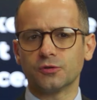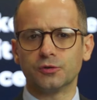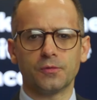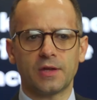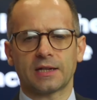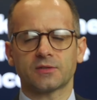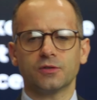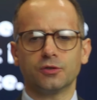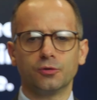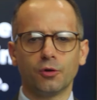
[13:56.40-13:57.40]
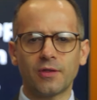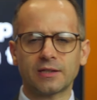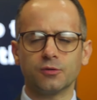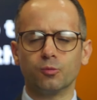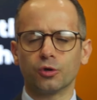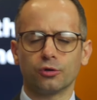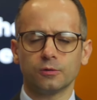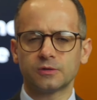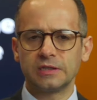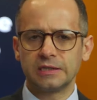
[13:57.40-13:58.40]
do that. You know that the
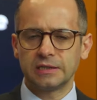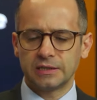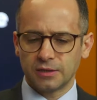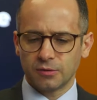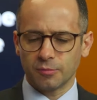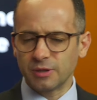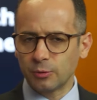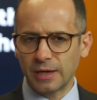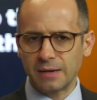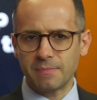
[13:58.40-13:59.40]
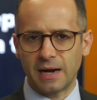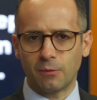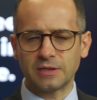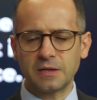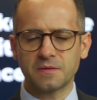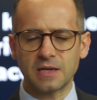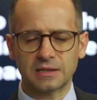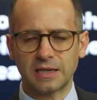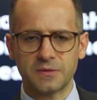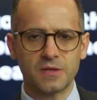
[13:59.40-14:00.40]
world, when people get married, they think
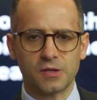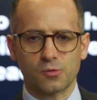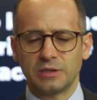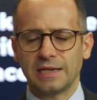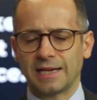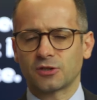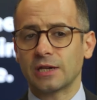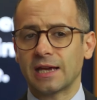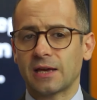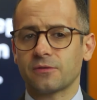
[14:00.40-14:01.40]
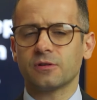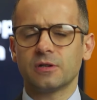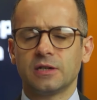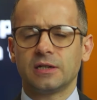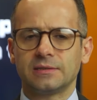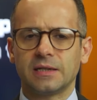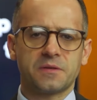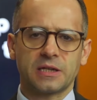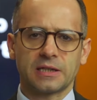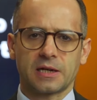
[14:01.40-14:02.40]
like this. When they get together, they
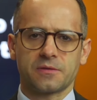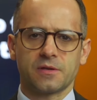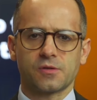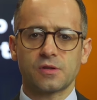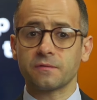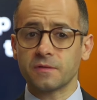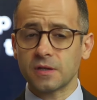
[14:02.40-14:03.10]
think like this. If